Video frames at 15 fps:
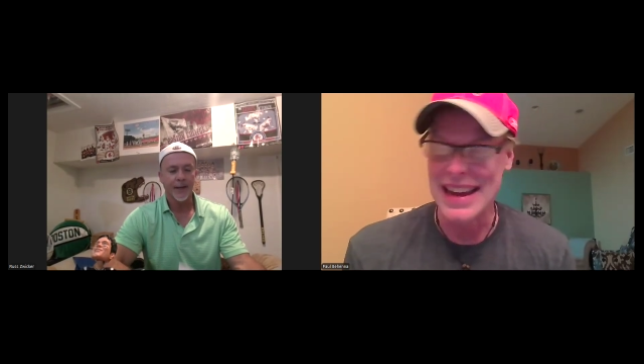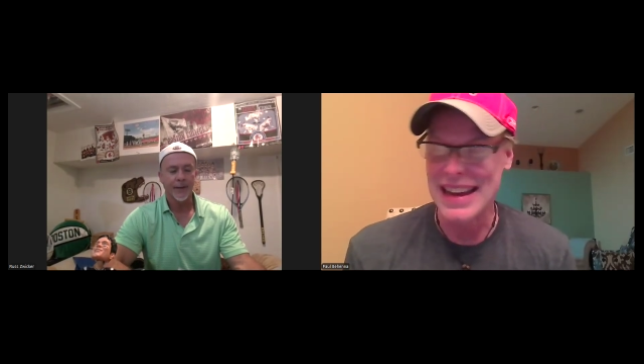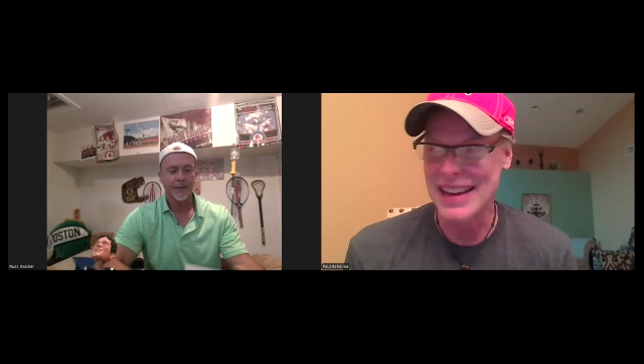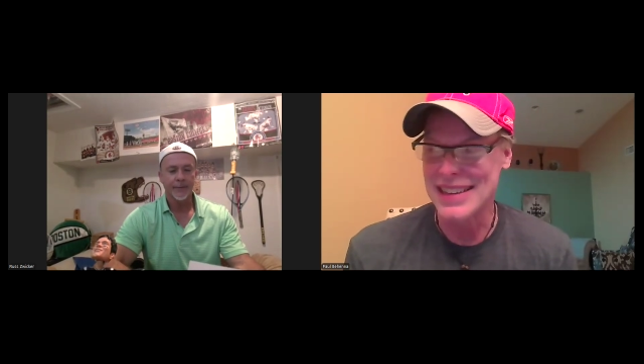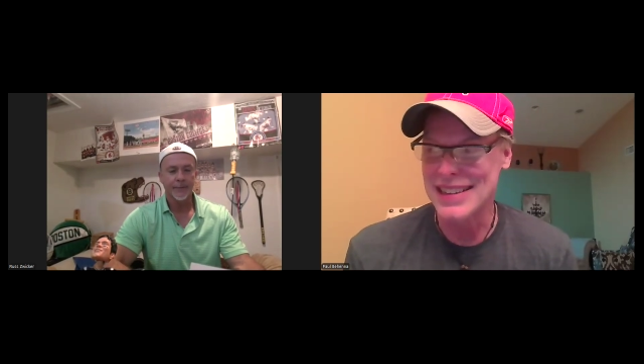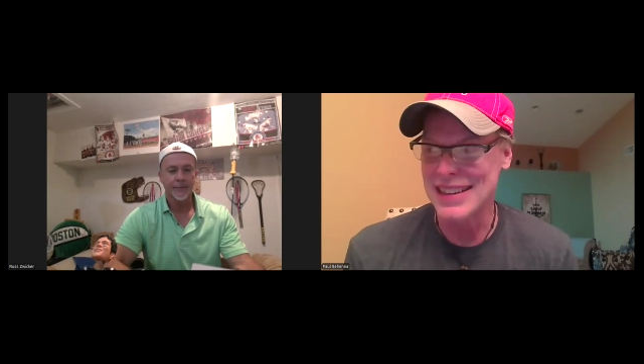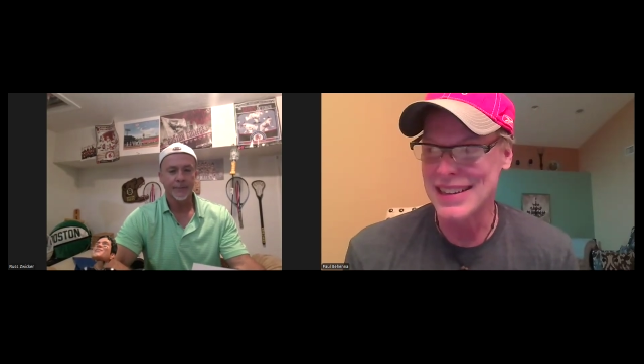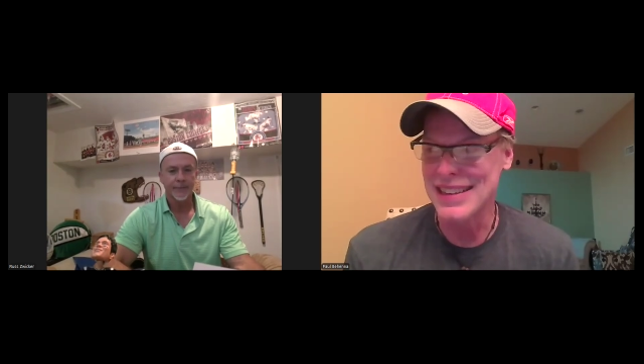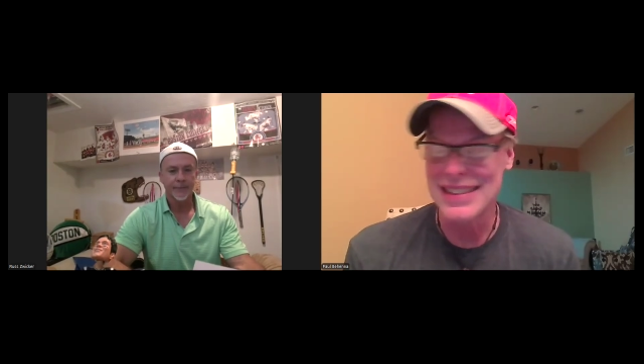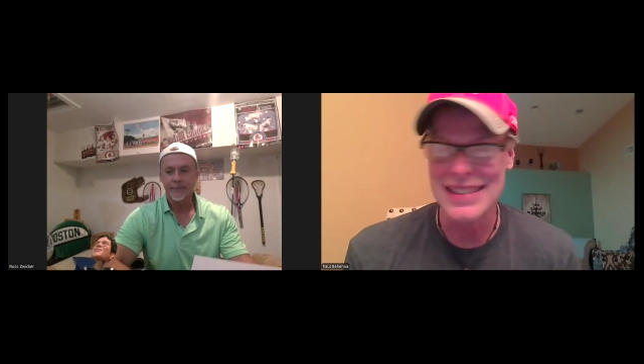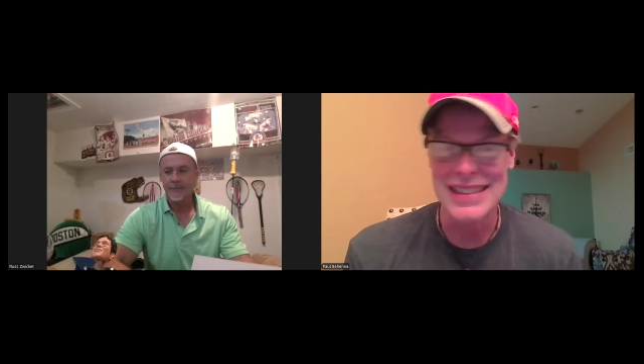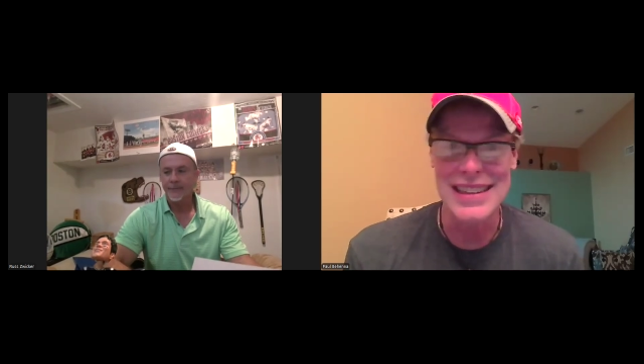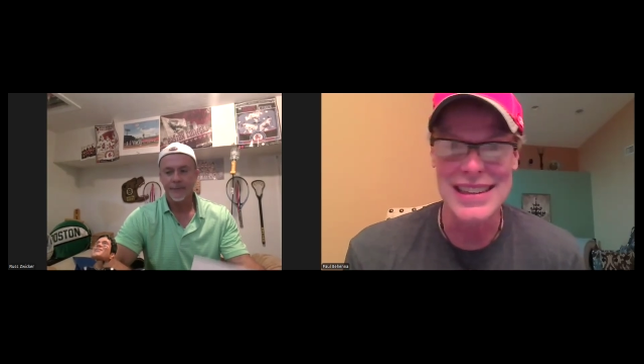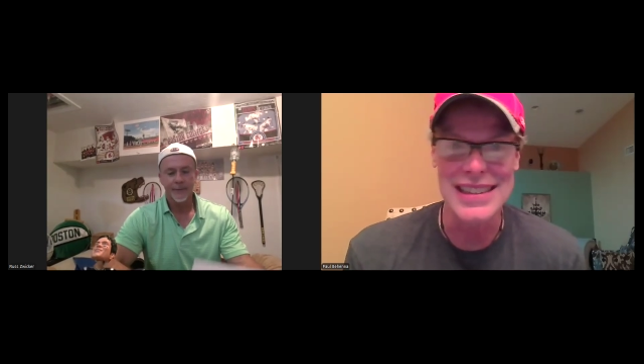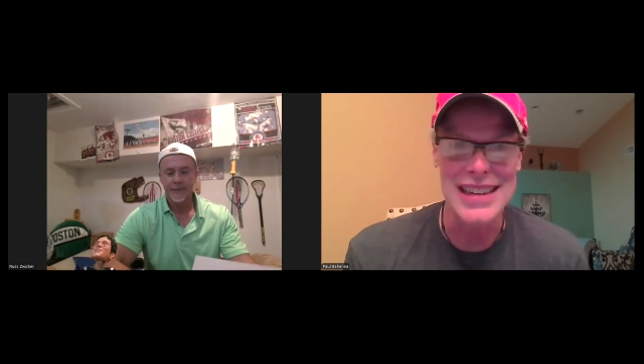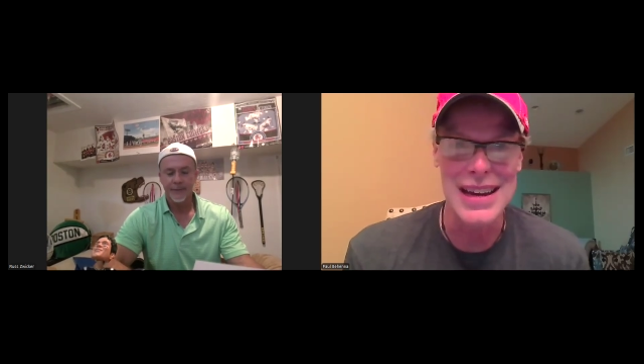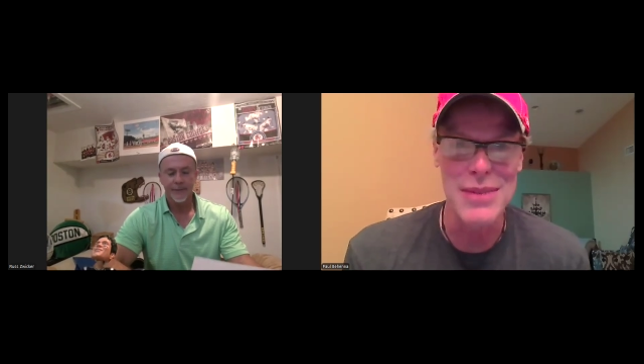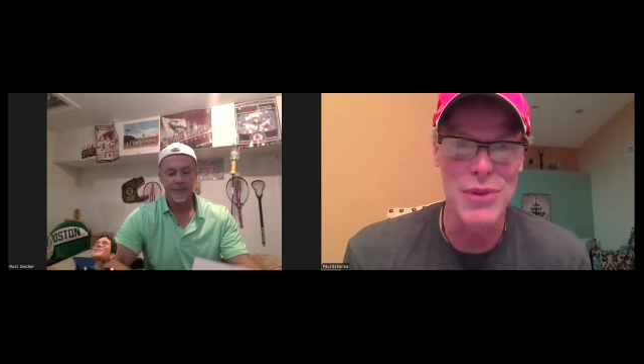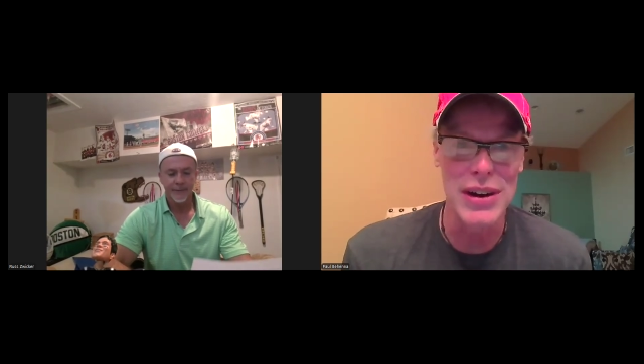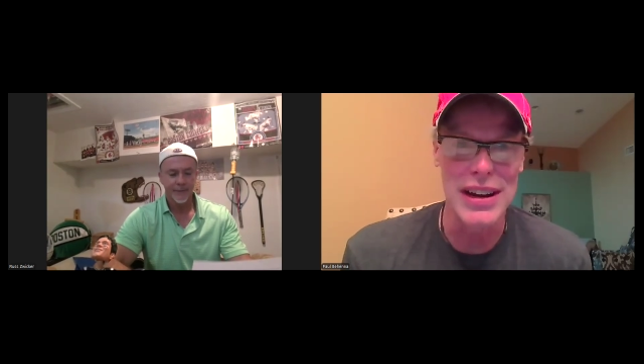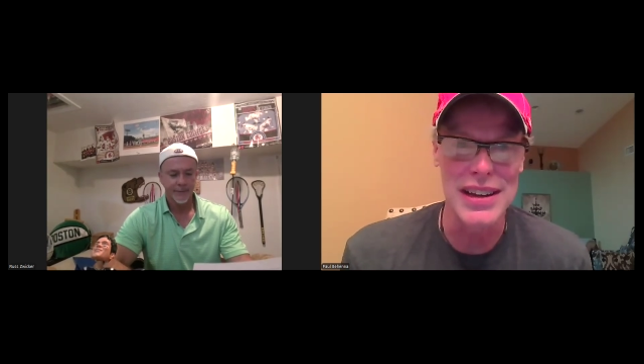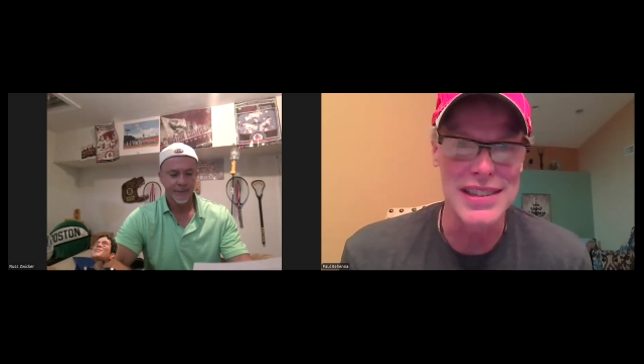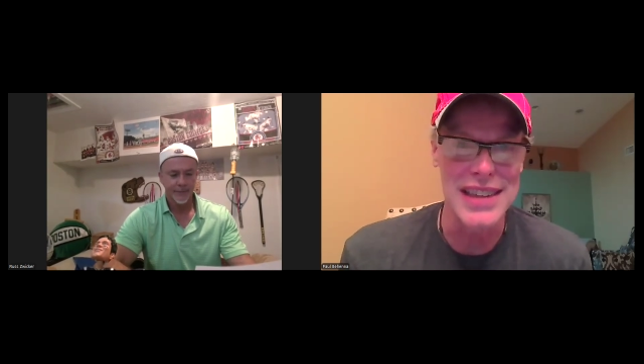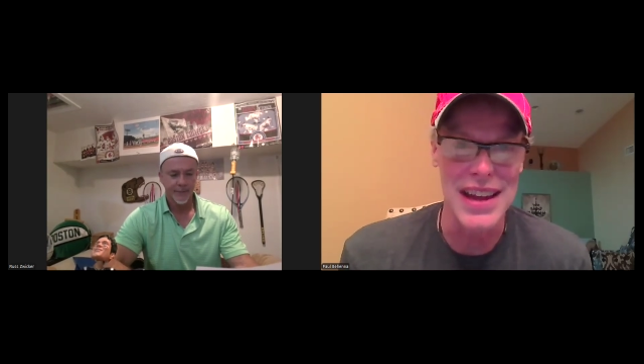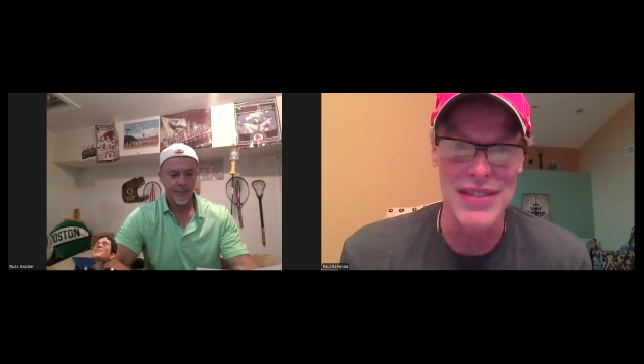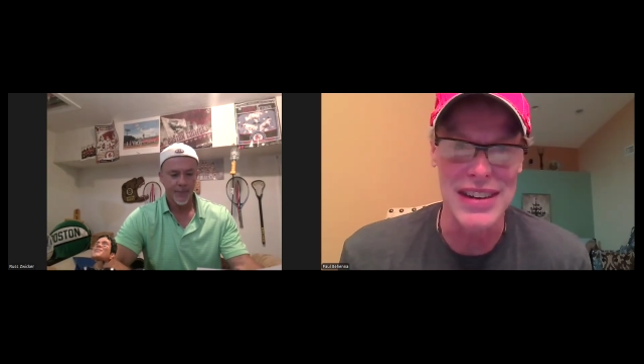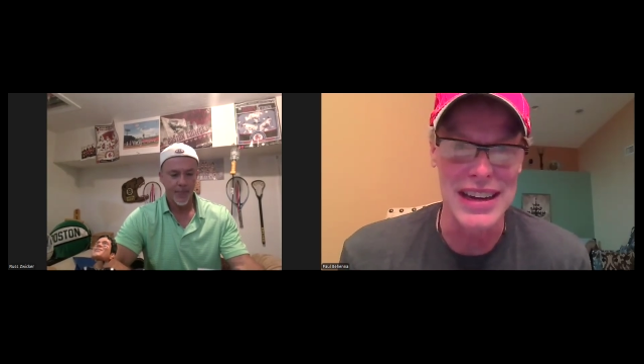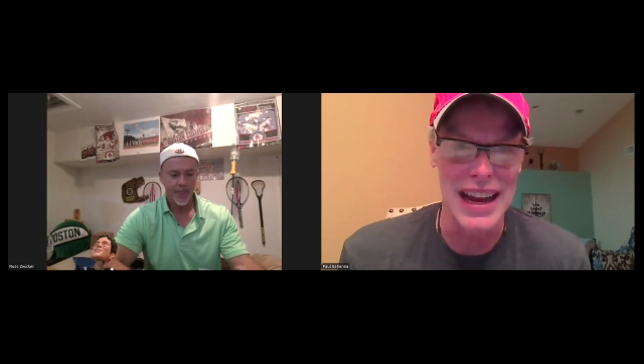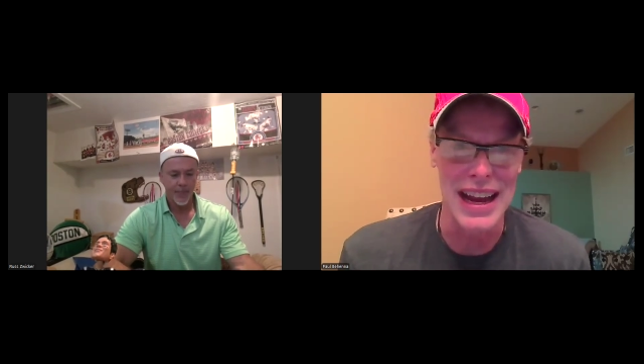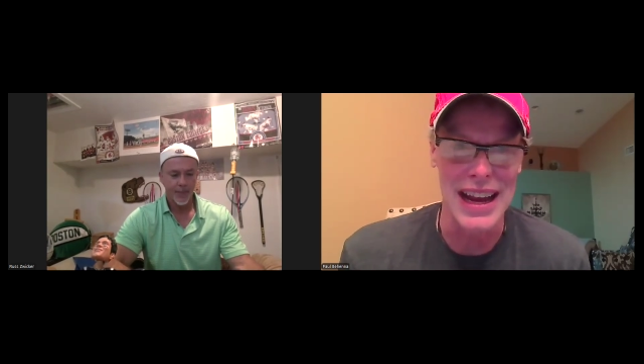I can't see this team winning
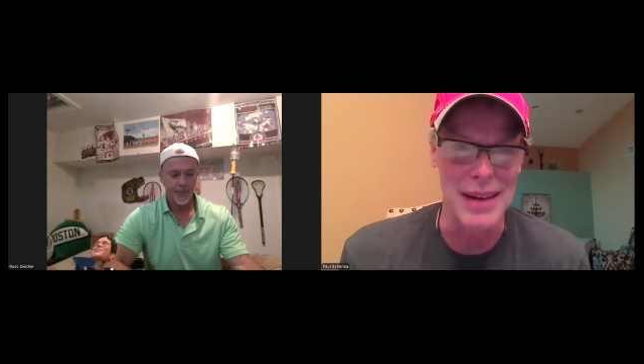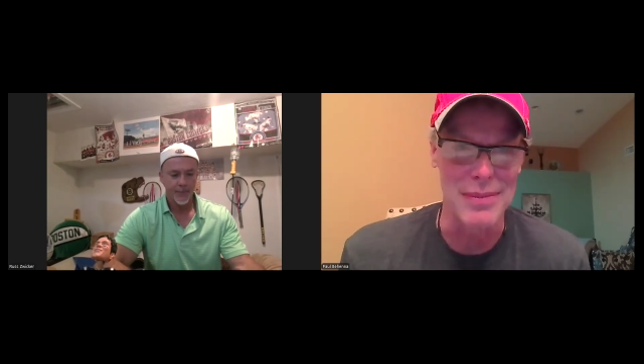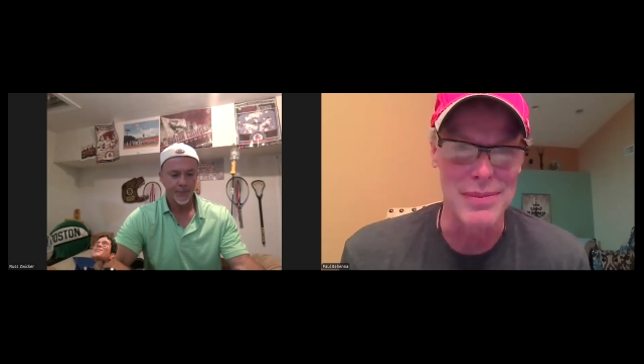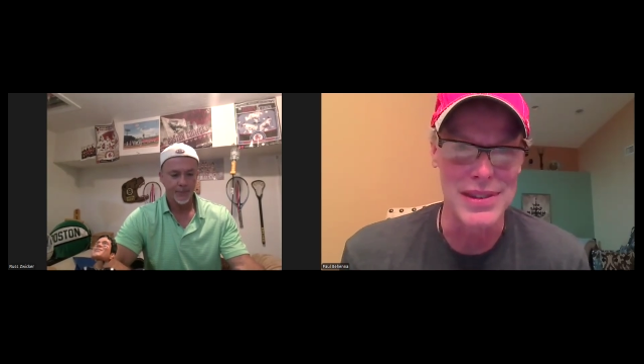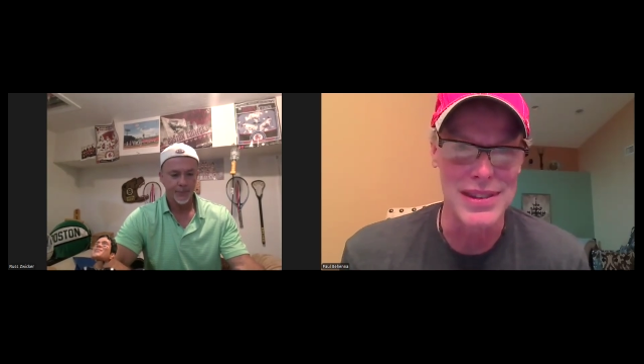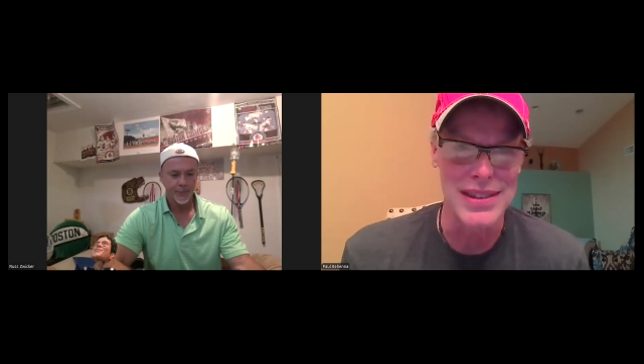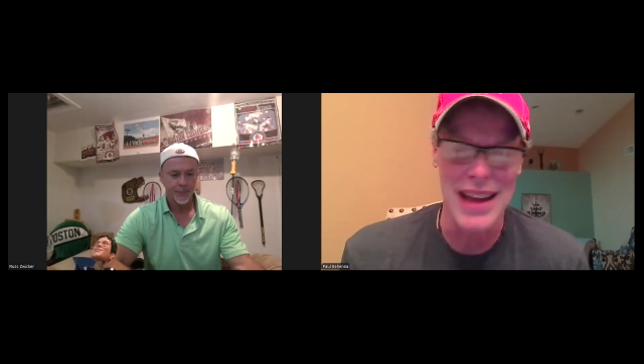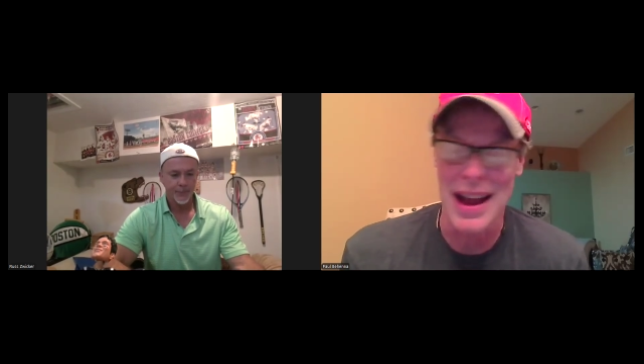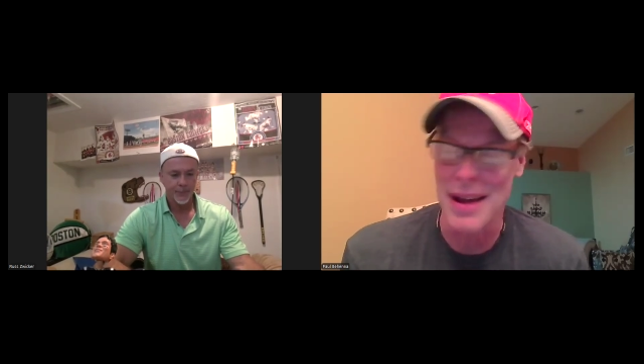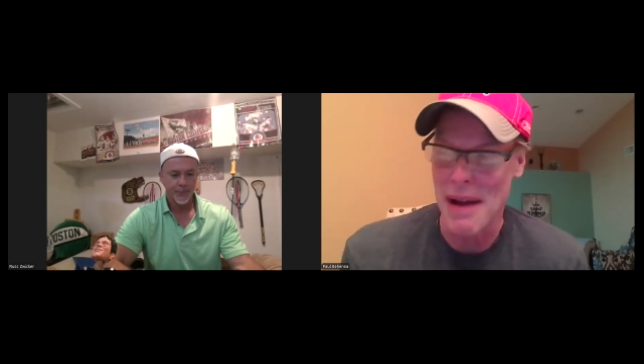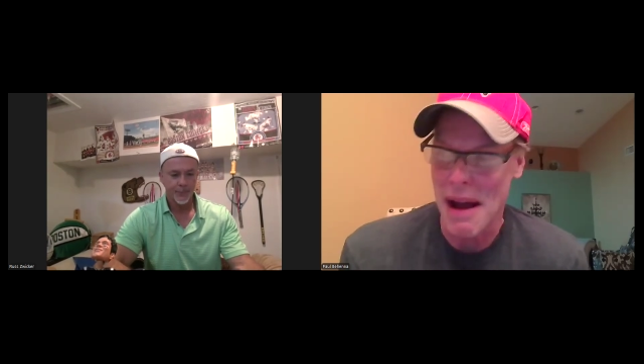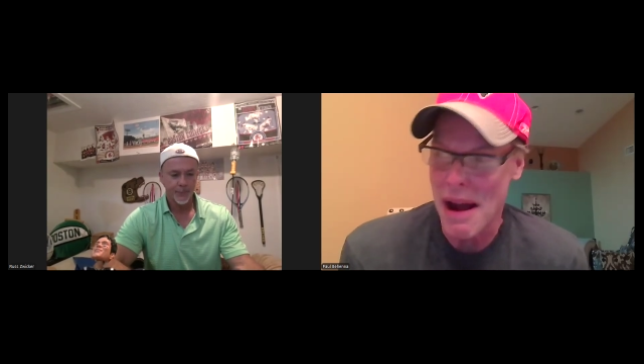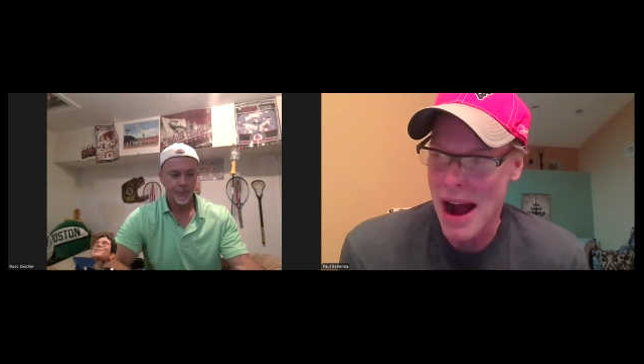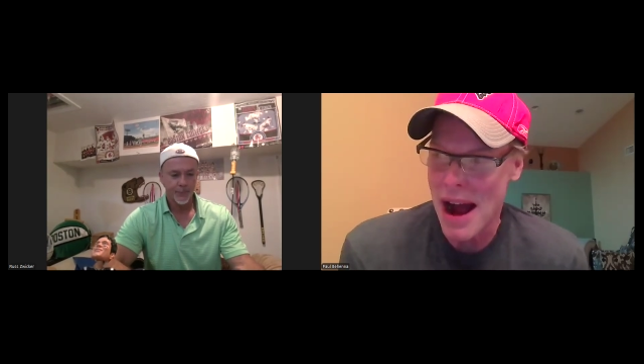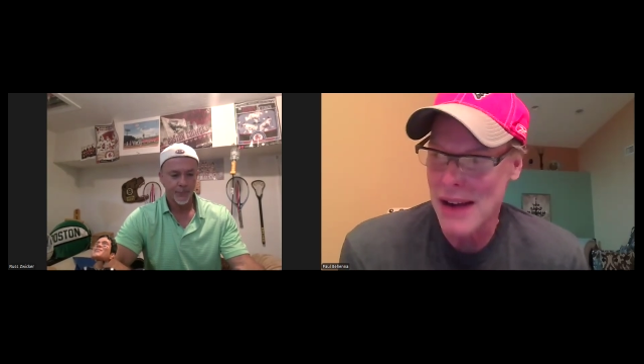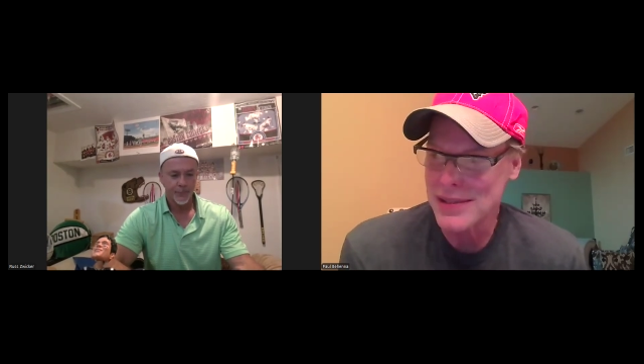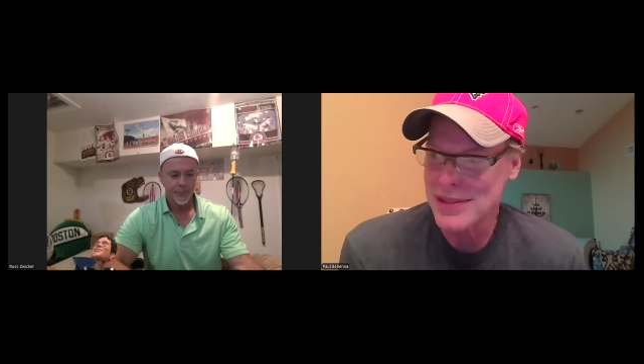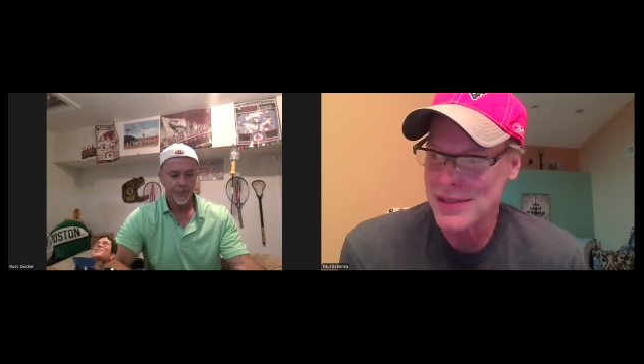7 games. How